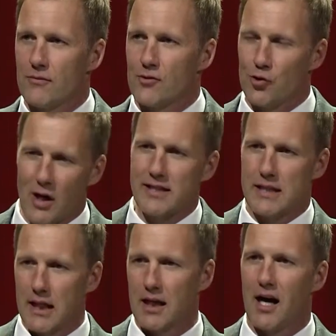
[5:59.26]

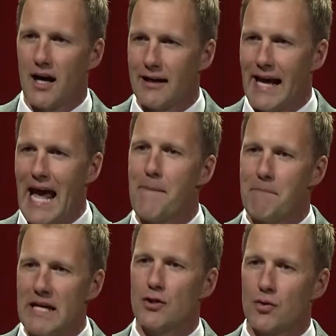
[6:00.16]
trusting God and
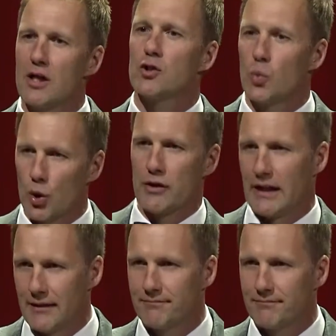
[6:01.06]
be trustworthy.